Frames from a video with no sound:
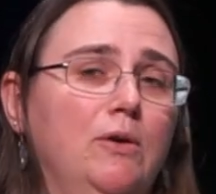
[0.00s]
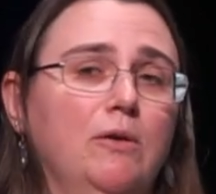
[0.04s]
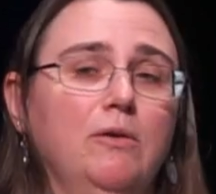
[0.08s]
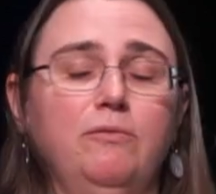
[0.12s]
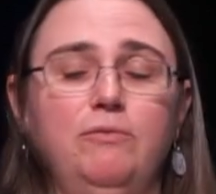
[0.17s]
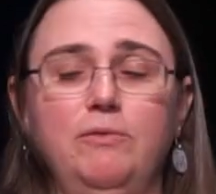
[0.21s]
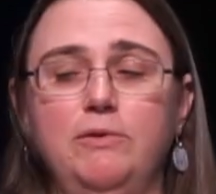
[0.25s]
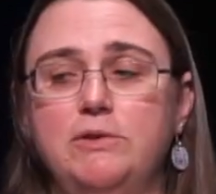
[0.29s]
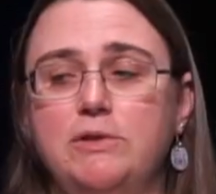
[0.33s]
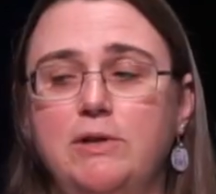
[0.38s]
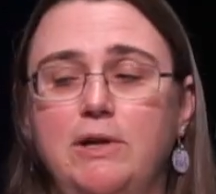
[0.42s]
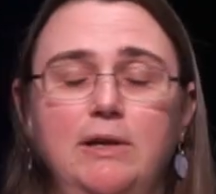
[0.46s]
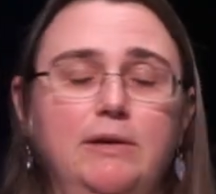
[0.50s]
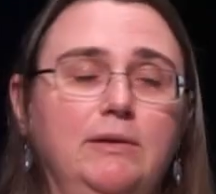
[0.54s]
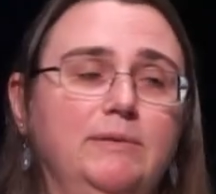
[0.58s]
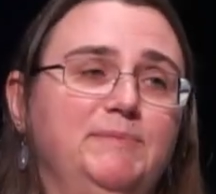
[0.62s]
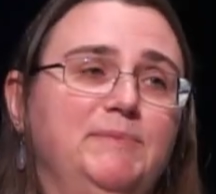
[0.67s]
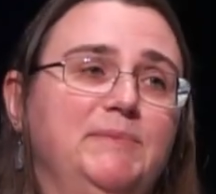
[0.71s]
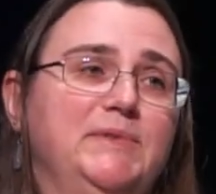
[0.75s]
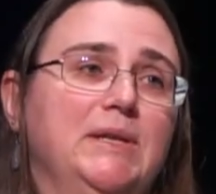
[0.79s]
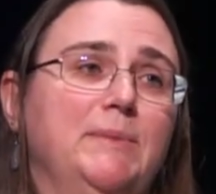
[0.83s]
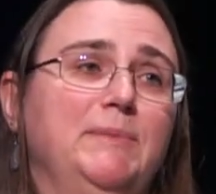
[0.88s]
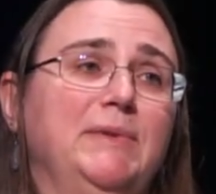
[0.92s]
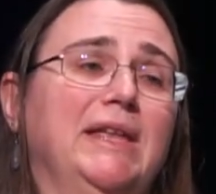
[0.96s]
or if we're talking
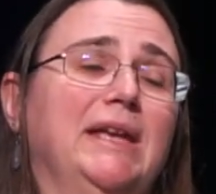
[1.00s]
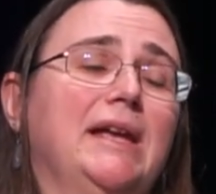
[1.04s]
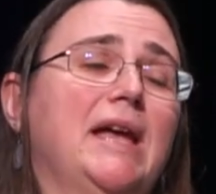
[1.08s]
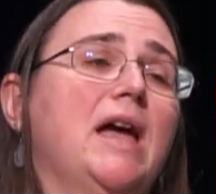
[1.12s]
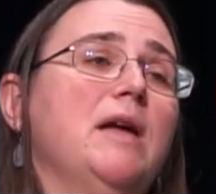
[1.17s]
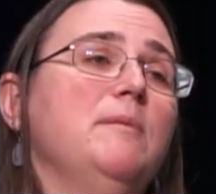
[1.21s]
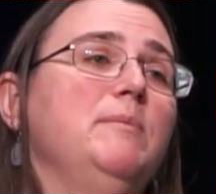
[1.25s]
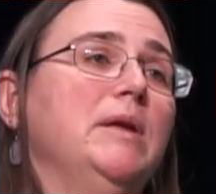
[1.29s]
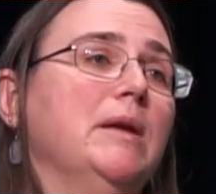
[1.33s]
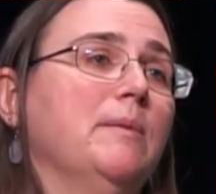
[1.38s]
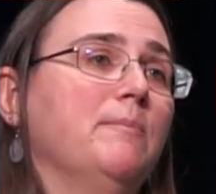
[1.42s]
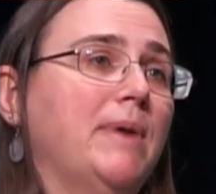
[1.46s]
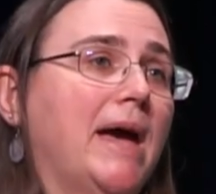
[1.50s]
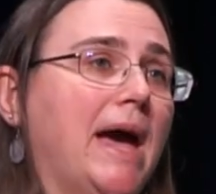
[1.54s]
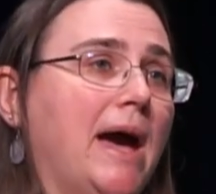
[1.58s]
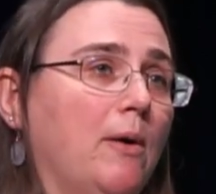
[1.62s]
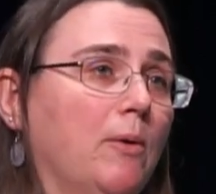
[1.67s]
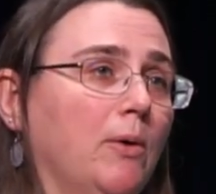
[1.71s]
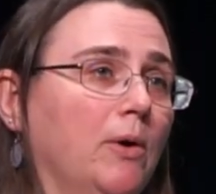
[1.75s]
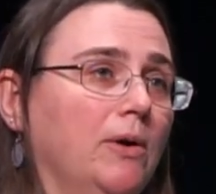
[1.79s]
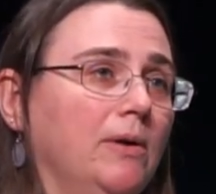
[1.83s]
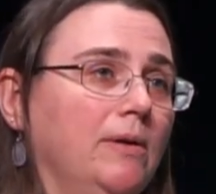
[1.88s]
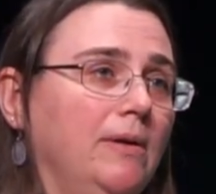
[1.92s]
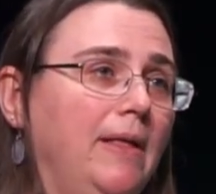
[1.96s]
something like IBM
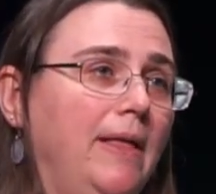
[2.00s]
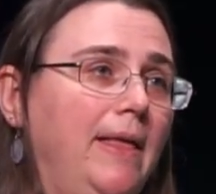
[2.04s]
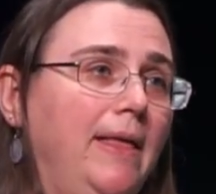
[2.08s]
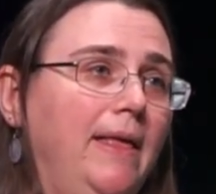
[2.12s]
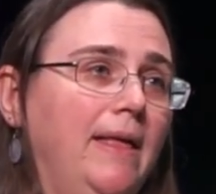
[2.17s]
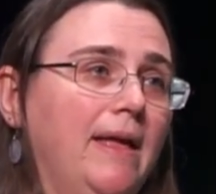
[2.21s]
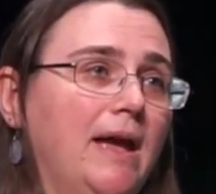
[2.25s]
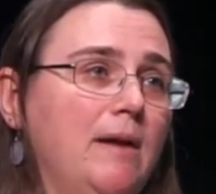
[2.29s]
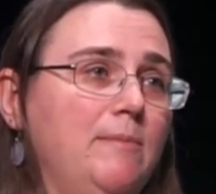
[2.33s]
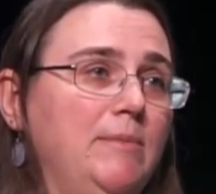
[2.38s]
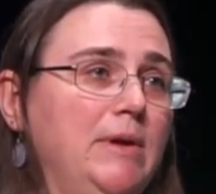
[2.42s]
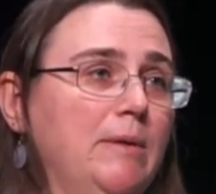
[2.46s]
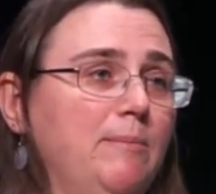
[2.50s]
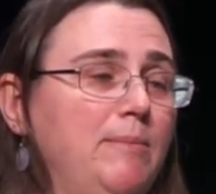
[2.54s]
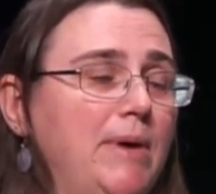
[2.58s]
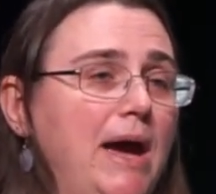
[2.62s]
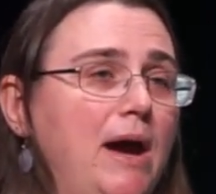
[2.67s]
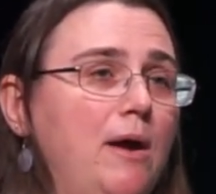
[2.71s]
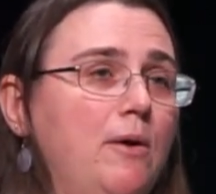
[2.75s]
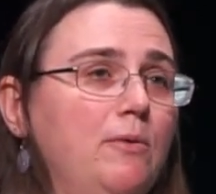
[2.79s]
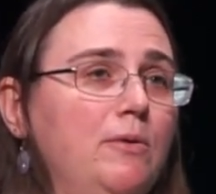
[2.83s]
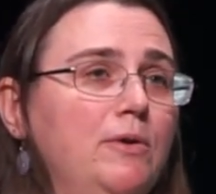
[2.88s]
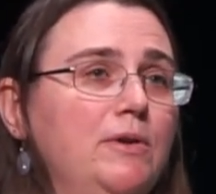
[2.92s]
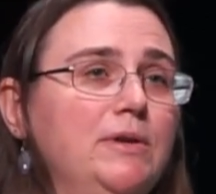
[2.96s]

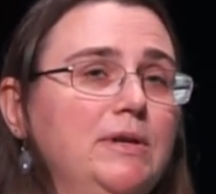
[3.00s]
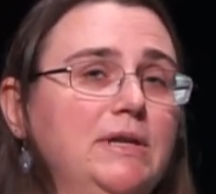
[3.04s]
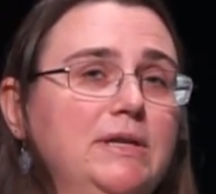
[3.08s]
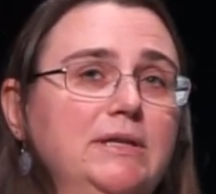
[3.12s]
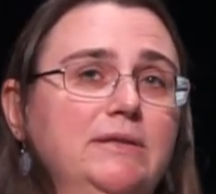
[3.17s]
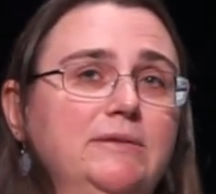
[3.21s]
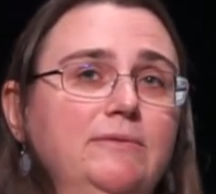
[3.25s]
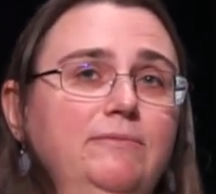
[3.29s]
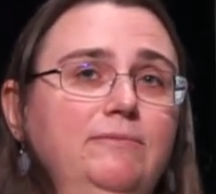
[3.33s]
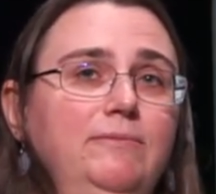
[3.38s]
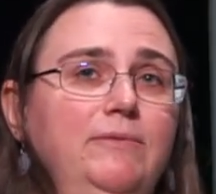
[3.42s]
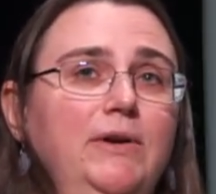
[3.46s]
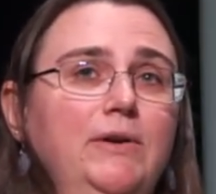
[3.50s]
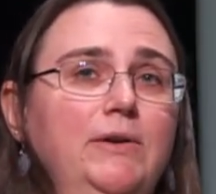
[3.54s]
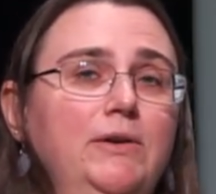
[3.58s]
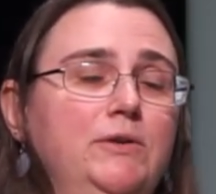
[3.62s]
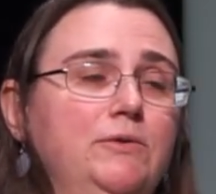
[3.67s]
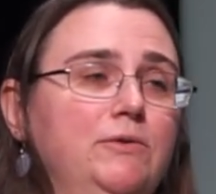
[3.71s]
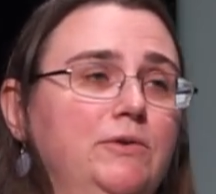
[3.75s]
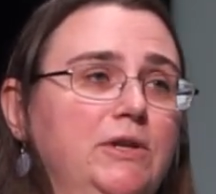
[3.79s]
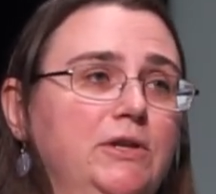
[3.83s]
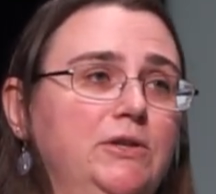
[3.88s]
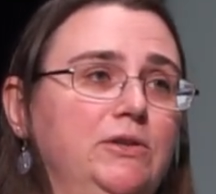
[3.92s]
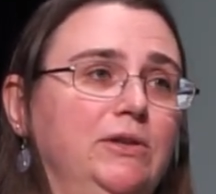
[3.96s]
Power is very
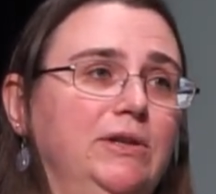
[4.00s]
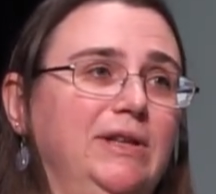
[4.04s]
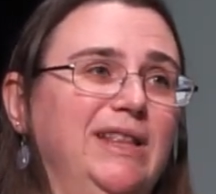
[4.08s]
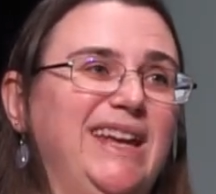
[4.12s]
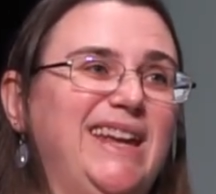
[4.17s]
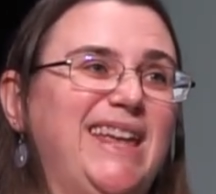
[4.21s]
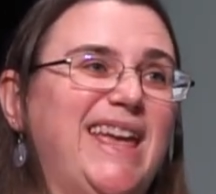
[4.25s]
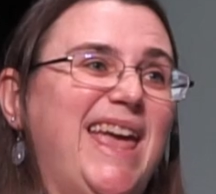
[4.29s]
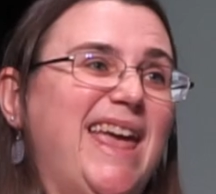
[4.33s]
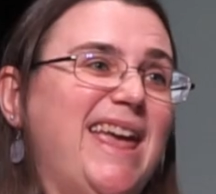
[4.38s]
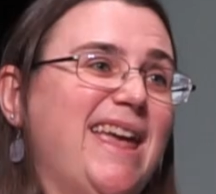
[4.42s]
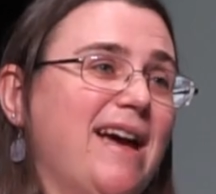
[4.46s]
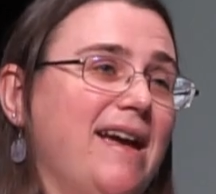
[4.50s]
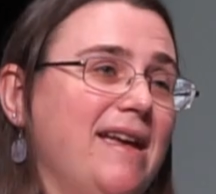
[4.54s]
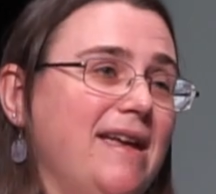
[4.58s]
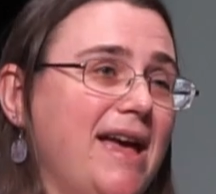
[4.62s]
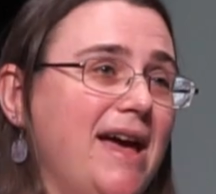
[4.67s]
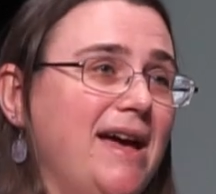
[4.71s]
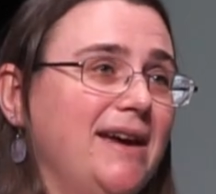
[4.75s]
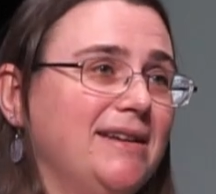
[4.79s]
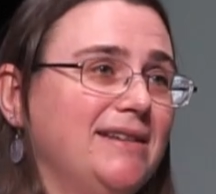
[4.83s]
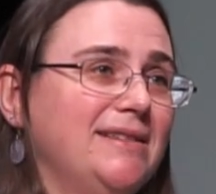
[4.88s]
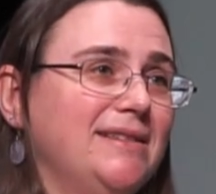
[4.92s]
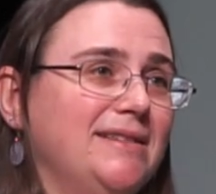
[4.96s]
traditionally like
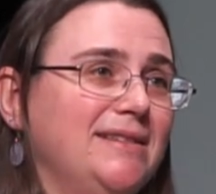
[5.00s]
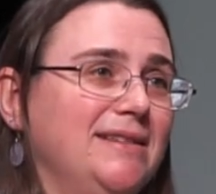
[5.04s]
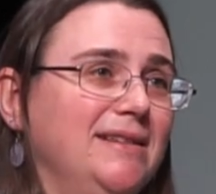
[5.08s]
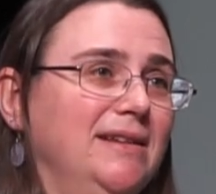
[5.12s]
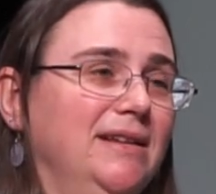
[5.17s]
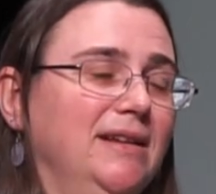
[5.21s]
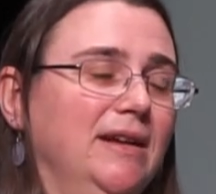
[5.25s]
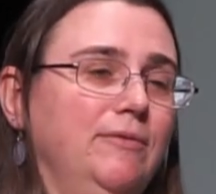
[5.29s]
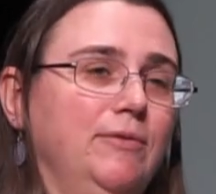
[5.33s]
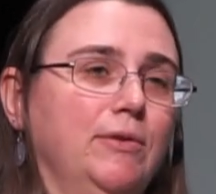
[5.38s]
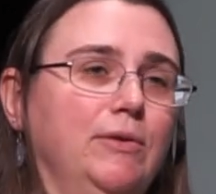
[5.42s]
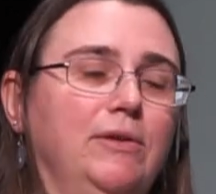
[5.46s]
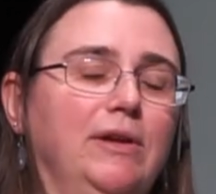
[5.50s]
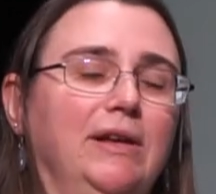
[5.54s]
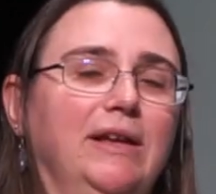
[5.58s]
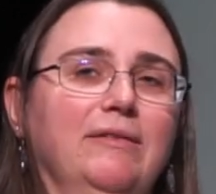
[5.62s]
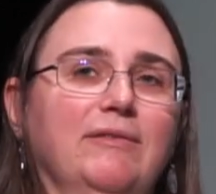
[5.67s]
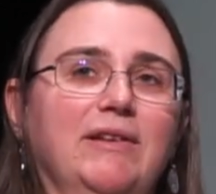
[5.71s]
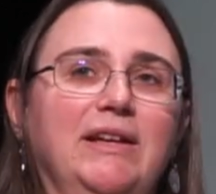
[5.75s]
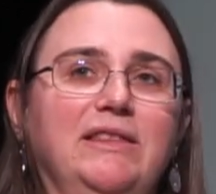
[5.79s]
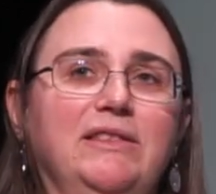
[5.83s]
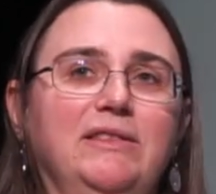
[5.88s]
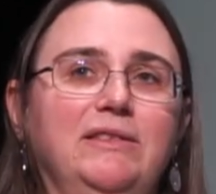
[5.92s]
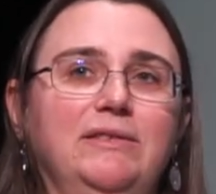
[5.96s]
AIX. If you're thinking
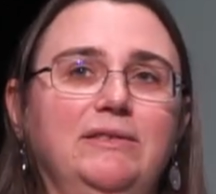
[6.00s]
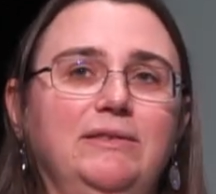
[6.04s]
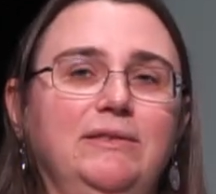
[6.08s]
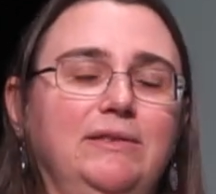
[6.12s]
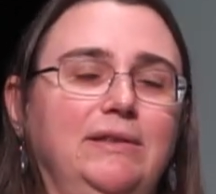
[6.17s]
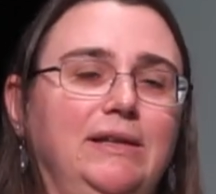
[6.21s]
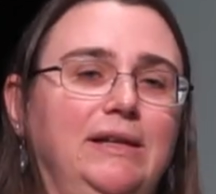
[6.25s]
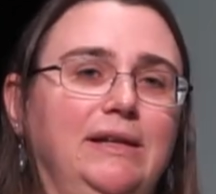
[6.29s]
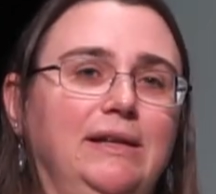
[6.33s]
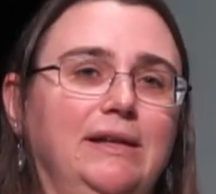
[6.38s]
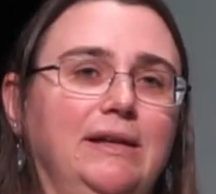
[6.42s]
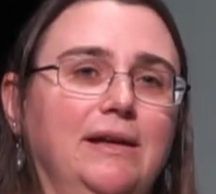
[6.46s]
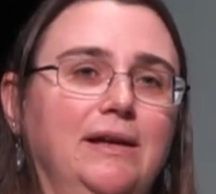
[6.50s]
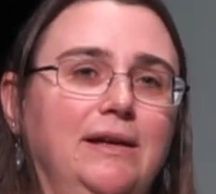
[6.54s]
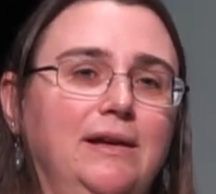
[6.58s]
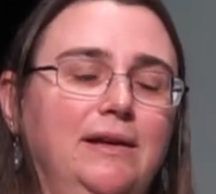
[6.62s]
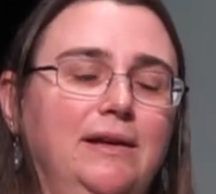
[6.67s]
like the